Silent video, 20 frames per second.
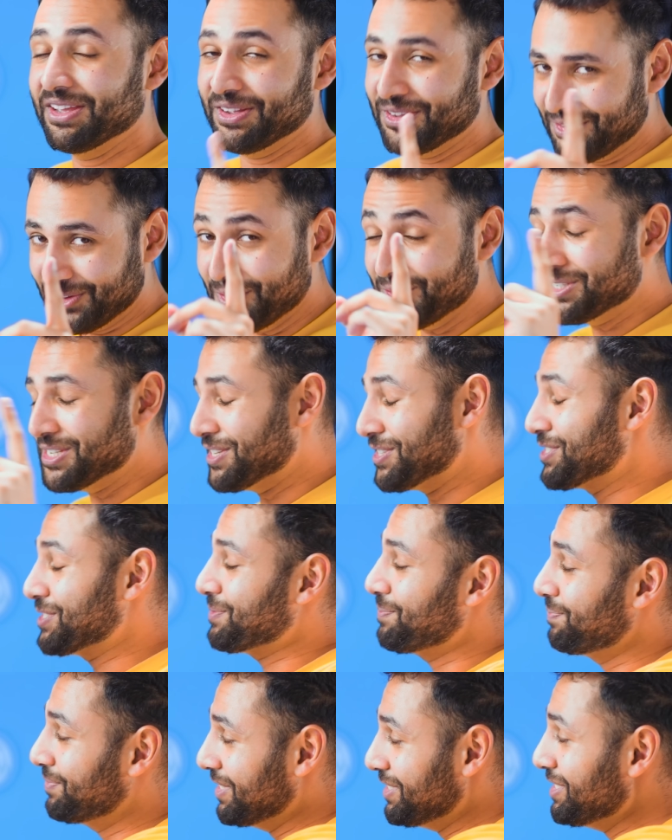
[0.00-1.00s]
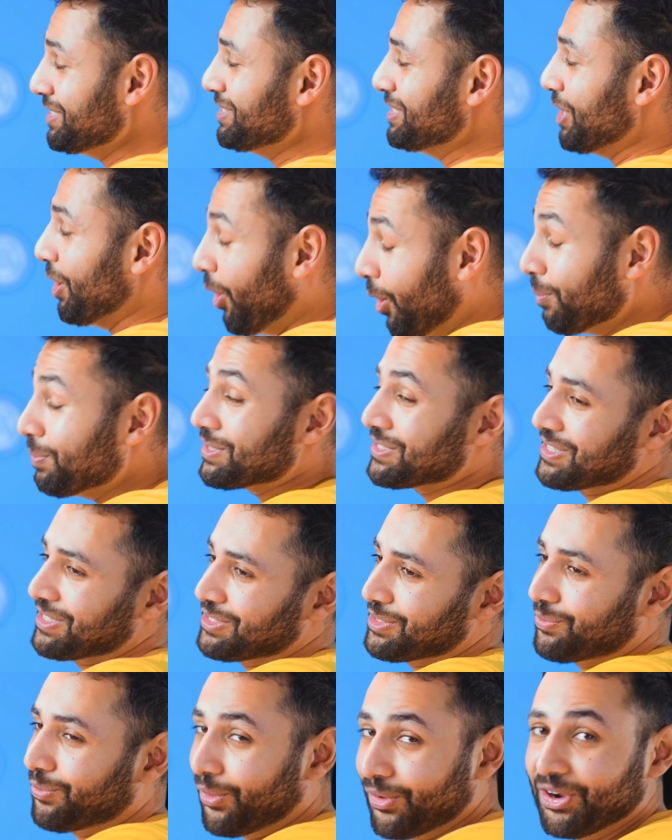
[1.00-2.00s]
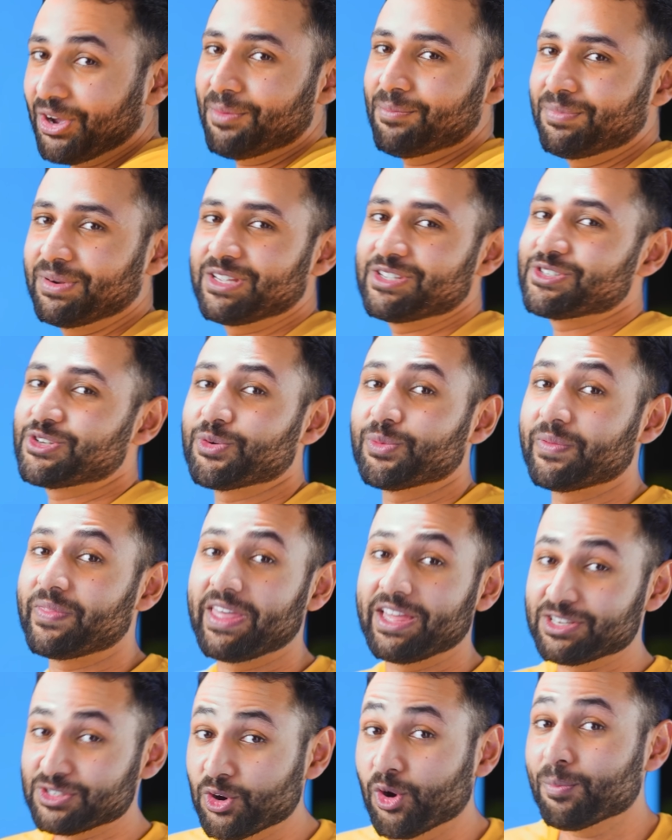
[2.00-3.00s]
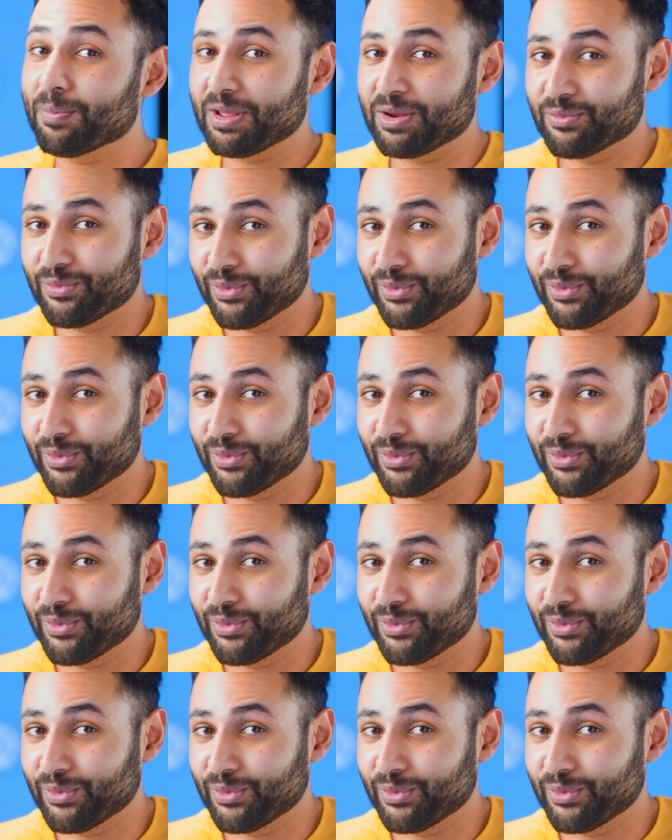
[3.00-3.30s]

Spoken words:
Notice, this is the opposite of what companies do with their top-end